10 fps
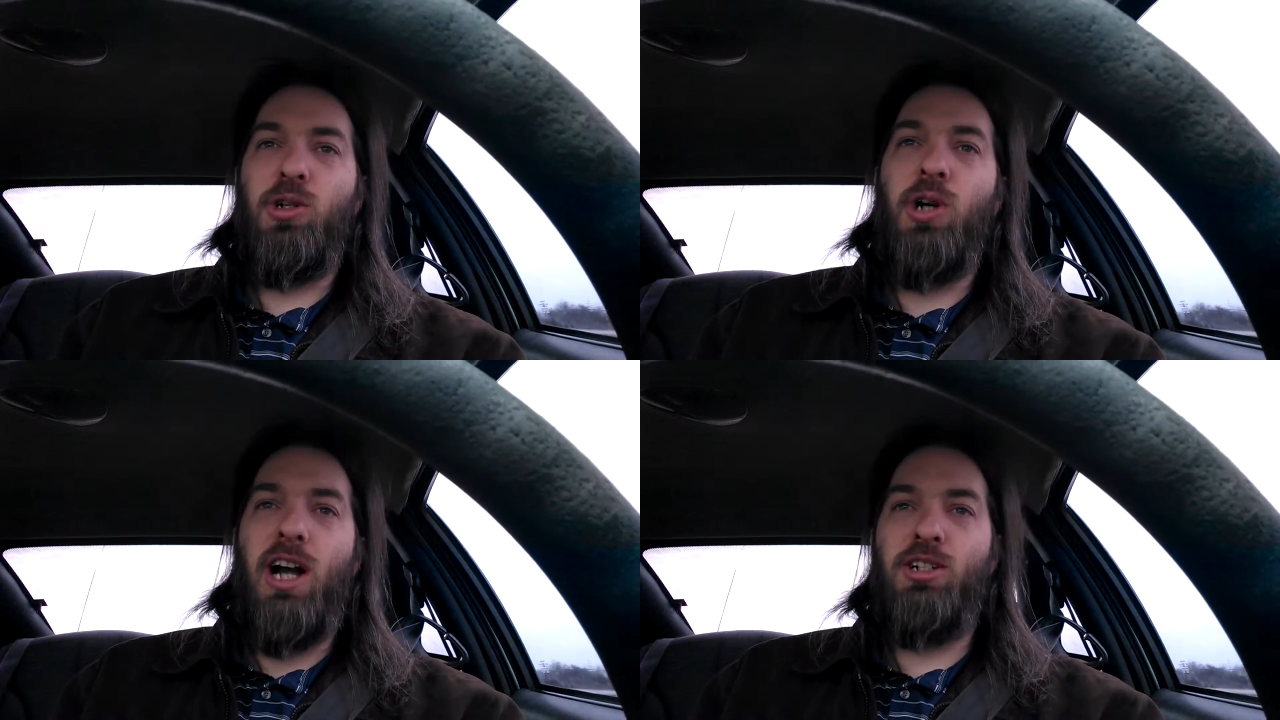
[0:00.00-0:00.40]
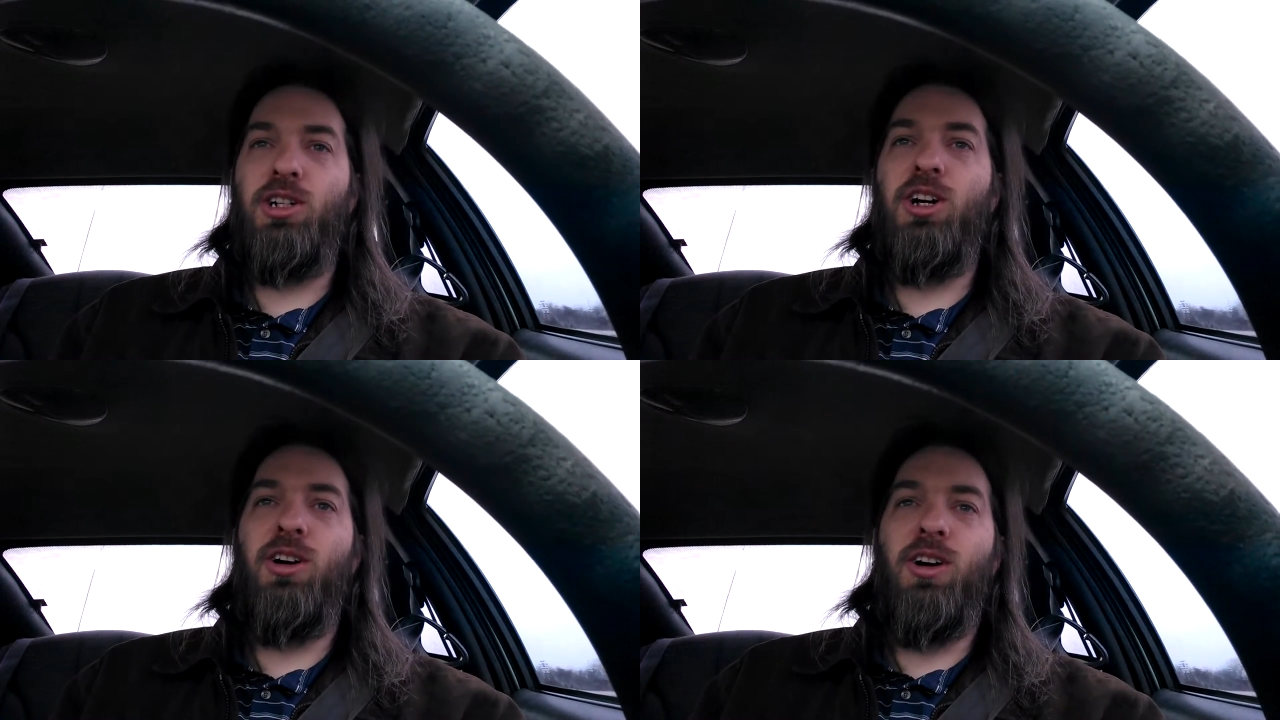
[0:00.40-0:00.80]

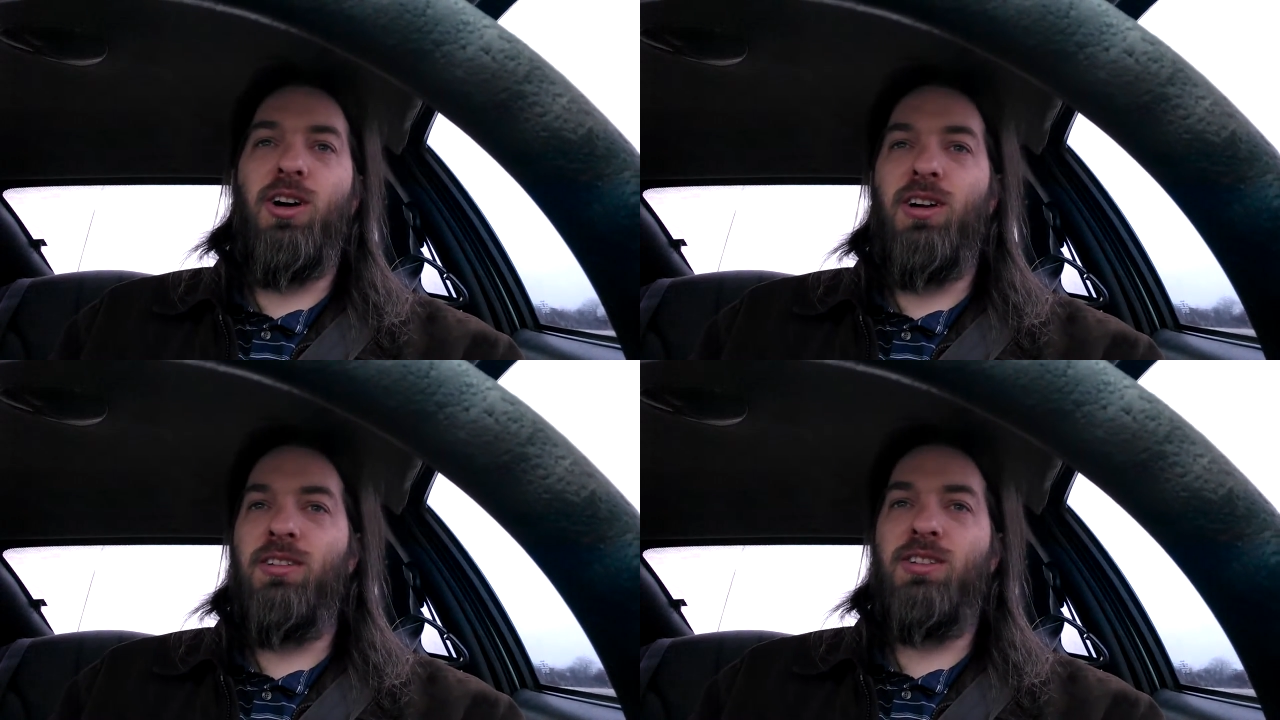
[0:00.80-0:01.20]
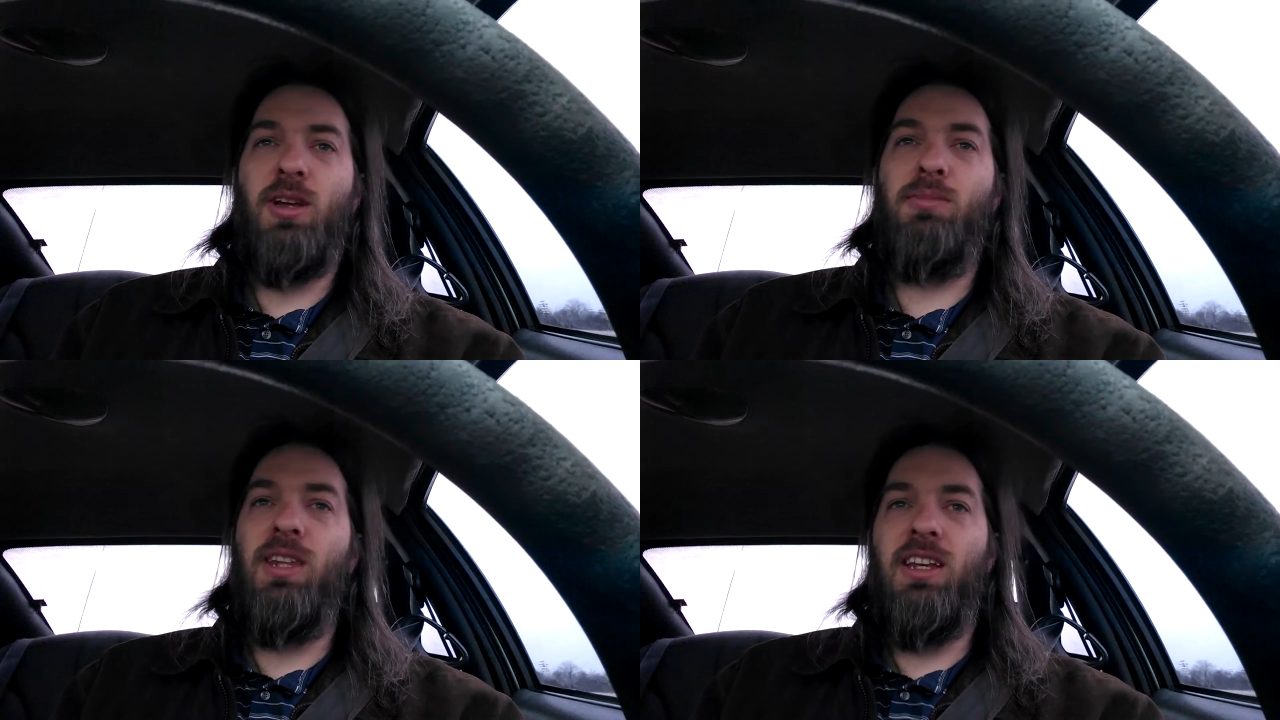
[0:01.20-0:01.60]
treasure or
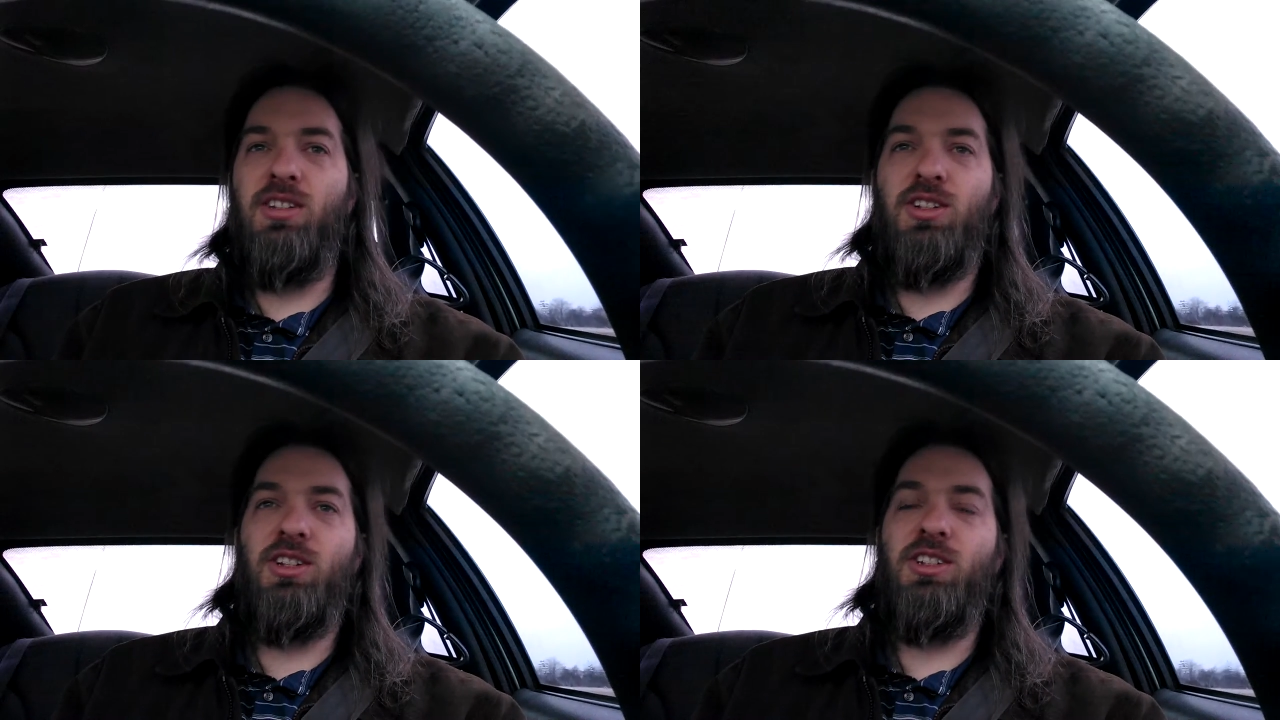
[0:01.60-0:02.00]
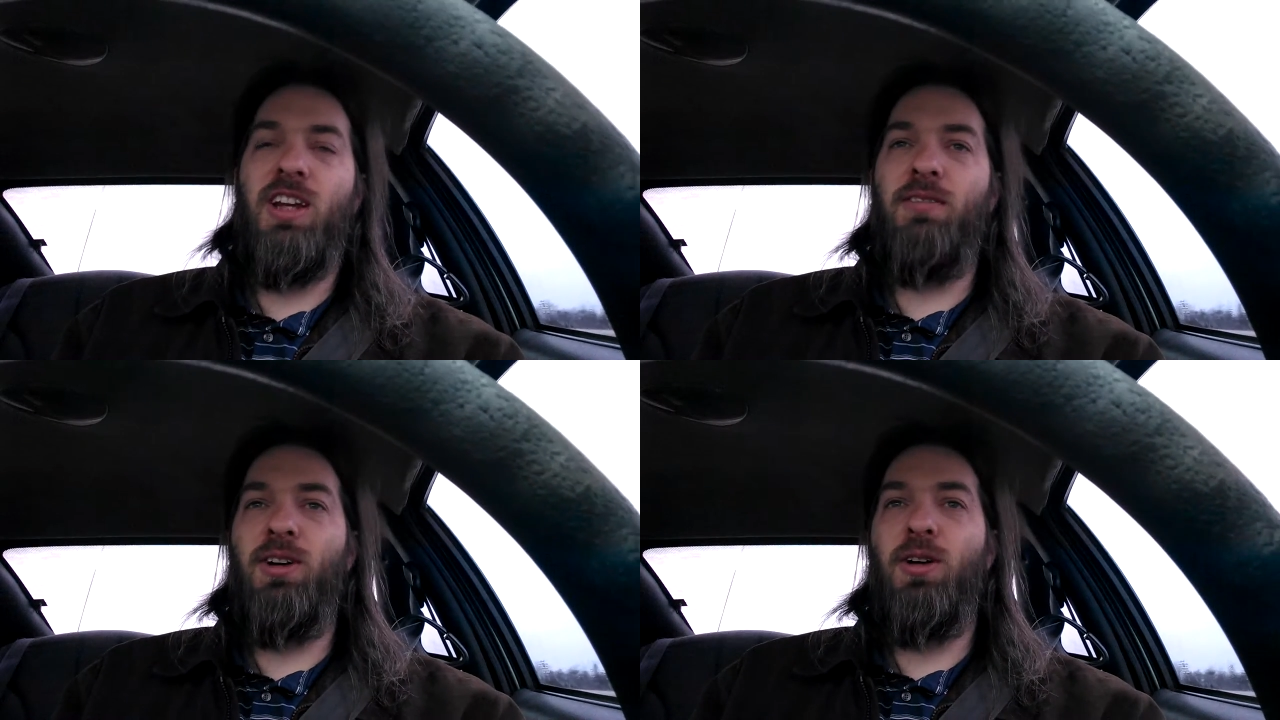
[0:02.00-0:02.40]
something that you just
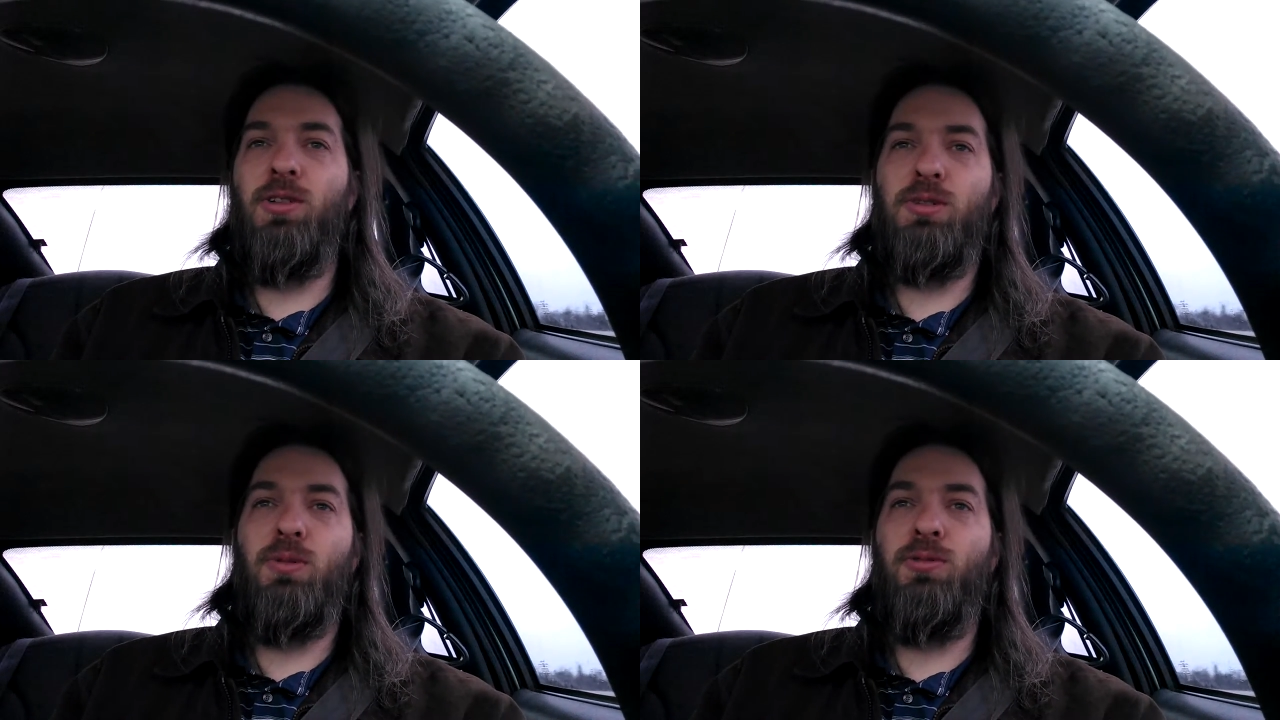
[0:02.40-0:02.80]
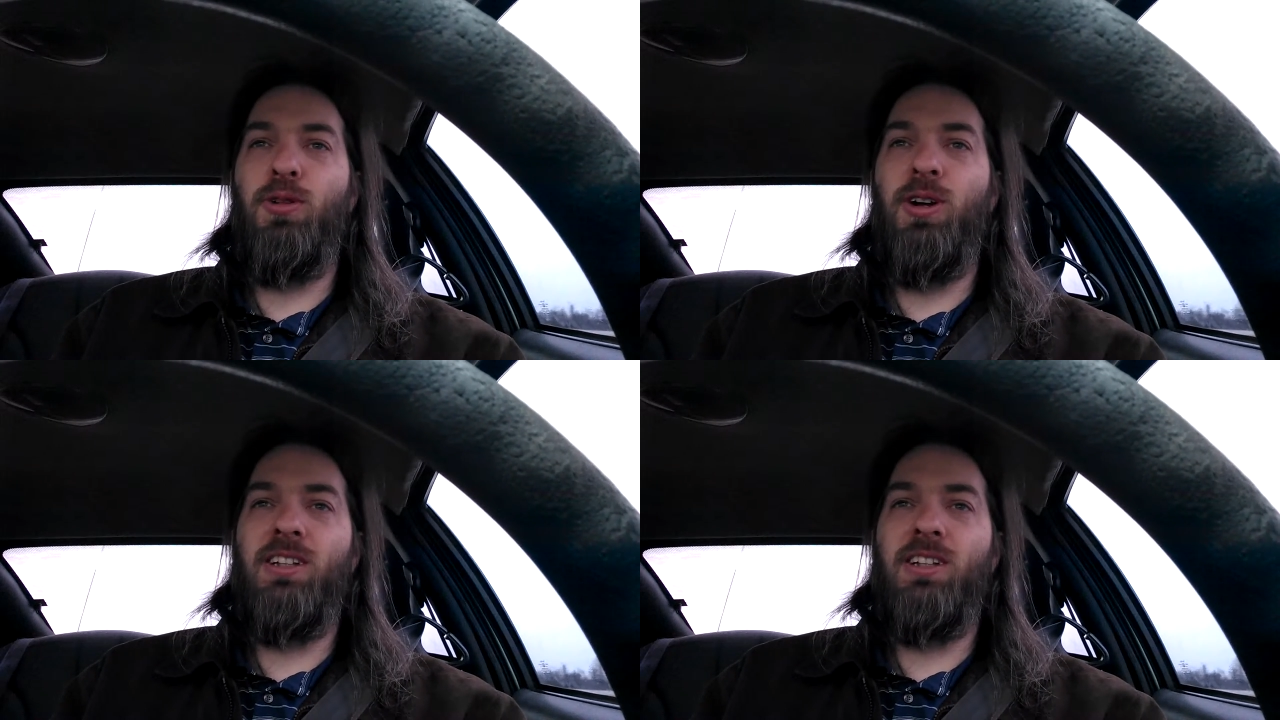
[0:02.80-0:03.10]
never noticed before,